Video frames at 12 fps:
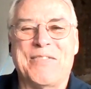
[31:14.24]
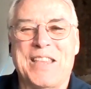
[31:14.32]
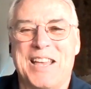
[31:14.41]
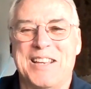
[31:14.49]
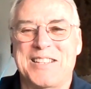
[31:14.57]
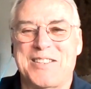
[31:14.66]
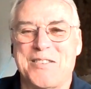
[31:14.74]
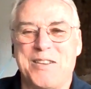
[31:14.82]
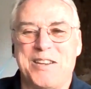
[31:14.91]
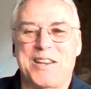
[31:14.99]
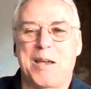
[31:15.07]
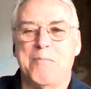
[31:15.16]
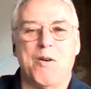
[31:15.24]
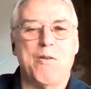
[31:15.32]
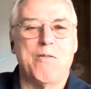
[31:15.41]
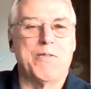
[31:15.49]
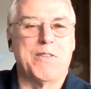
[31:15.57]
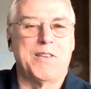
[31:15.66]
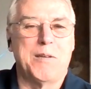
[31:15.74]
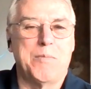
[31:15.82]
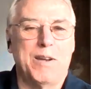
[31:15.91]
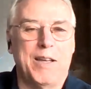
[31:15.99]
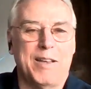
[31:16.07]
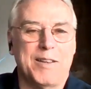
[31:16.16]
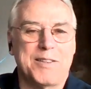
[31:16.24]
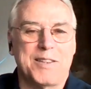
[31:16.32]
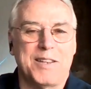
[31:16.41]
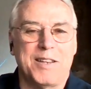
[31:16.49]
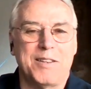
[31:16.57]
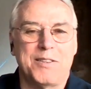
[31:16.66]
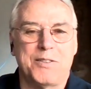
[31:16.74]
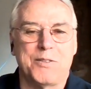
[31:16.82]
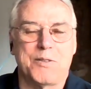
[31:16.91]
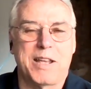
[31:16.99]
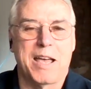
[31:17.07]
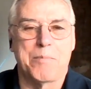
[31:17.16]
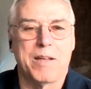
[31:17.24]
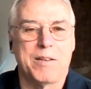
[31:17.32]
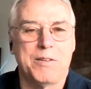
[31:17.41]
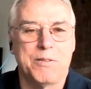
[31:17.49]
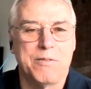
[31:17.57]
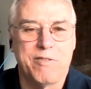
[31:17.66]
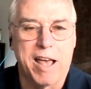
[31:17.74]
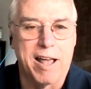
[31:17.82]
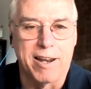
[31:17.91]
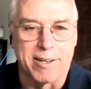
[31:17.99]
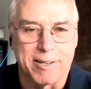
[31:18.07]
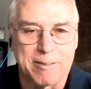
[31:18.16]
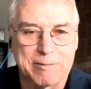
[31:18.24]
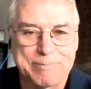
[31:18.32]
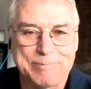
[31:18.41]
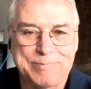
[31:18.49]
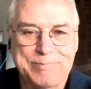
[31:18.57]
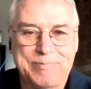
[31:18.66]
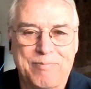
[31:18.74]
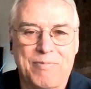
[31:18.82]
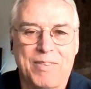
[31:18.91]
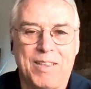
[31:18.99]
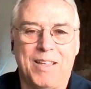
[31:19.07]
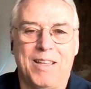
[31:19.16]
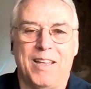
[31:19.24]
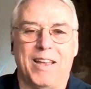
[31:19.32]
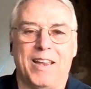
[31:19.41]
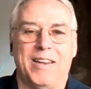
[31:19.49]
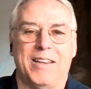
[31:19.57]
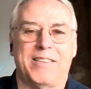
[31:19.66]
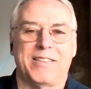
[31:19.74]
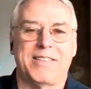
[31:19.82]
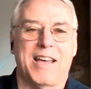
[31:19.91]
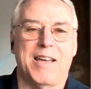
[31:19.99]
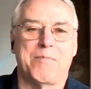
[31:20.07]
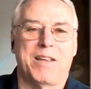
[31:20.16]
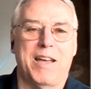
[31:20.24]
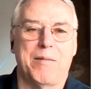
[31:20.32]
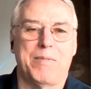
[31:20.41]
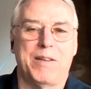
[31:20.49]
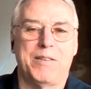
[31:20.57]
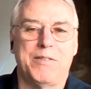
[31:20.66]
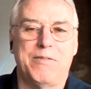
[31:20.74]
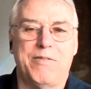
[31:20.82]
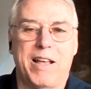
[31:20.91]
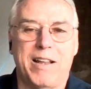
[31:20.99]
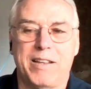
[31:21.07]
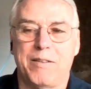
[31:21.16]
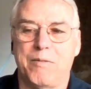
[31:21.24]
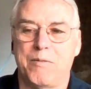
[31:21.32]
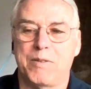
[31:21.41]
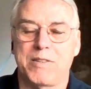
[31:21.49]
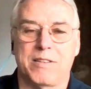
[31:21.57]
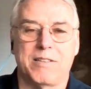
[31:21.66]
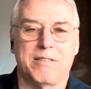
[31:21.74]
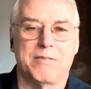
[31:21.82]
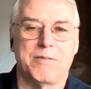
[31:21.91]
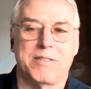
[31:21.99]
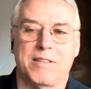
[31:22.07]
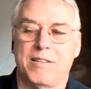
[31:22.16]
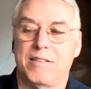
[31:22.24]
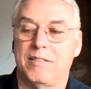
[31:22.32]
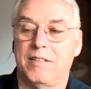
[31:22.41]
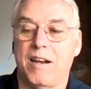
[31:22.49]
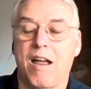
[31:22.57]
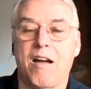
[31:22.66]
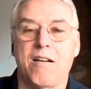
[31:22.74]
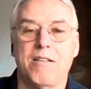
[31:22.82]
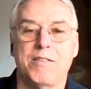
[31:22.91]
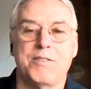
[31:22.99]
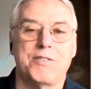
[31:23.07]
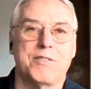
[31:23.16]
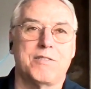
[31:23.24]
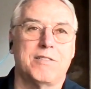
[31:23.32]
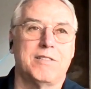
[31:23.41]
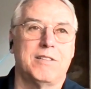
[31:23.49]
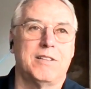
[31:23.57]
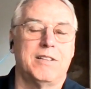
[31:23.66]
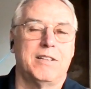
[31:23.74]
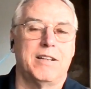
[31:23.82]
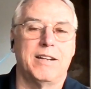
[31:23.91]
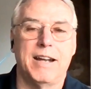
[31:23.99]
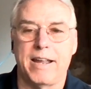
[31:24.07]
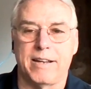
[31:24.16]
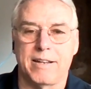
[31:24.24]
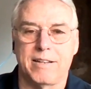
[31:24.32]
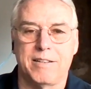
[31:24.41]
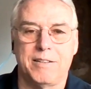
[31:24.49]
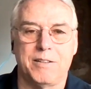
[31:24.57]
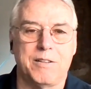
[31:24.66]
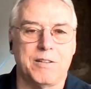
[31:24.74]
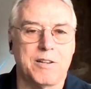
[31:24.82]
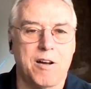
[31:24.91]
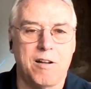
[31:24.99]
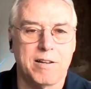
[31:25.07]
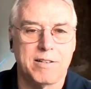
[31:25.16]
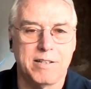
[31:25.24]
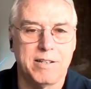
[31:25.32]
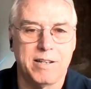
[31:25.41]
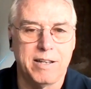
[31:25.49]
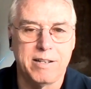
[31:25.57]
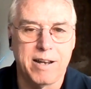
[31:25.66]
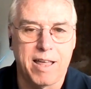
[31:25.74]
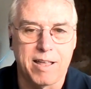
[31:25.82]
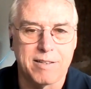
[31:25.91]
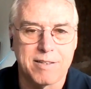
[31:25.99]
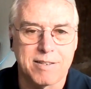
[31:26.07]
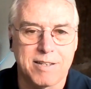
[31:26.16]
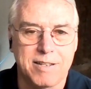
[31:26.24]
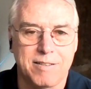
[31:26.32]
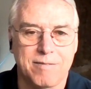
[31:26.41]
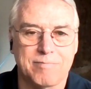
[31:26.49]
And so he came over the Himalayas into Kathmandu Valley. And at the time, Kathmandu Valley was a large lake. You could call it an inland sea.